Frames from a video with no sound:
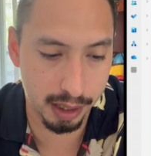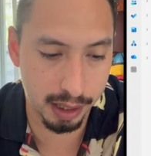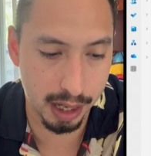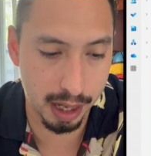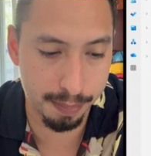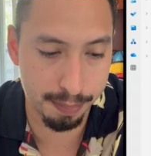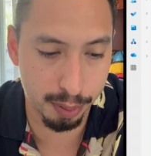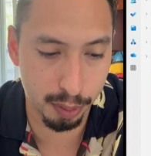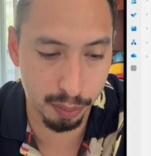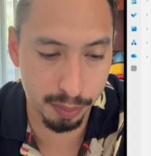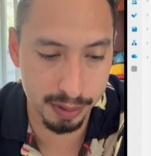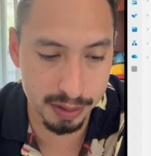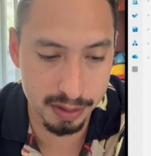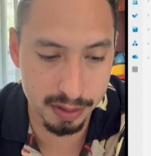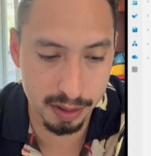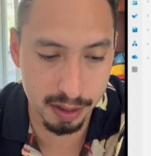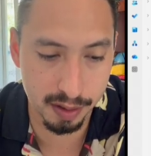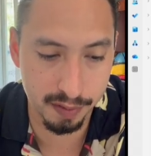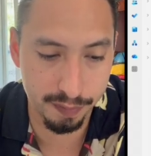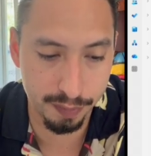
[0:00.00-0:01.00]
approved
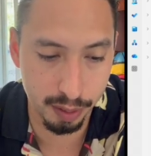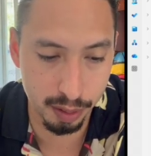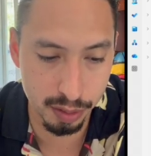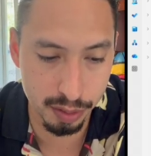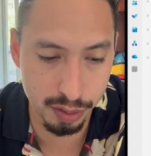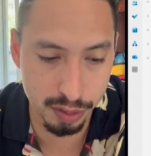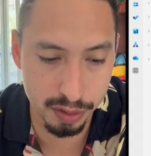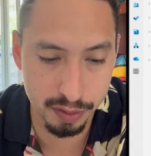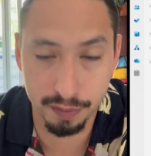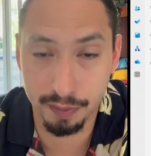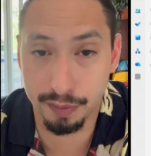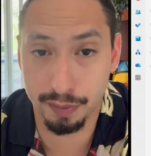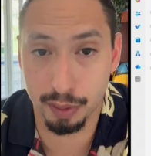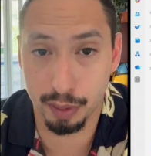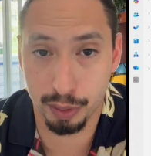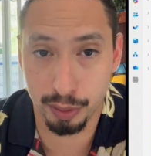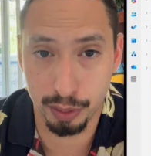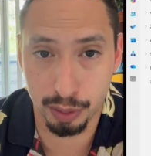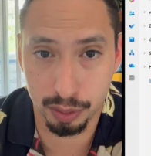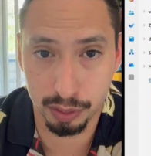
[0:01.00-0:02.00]
funds
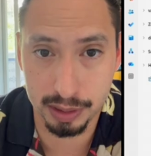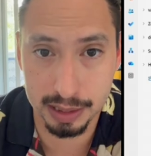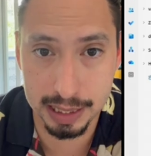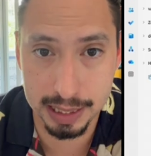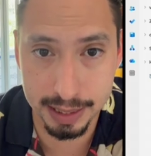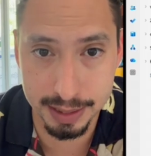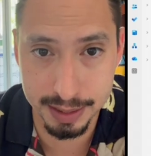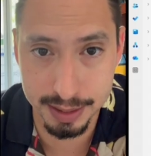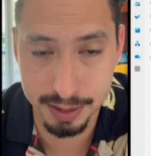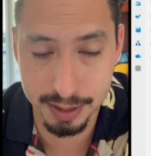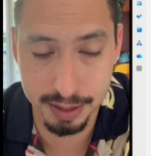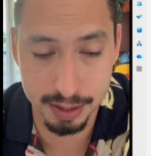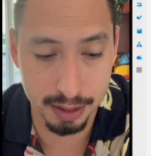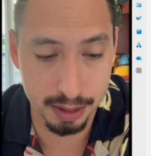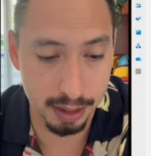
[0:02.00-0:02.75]
for your client.